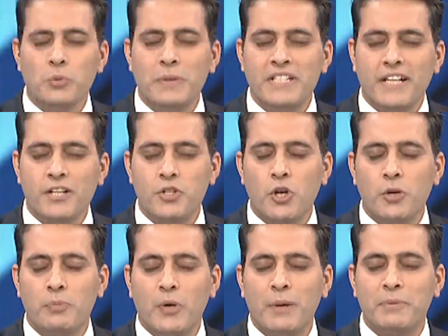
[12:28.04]
note, we take a
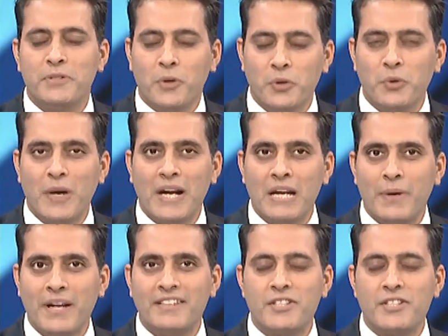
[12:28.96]
short break, but don't go anywhere.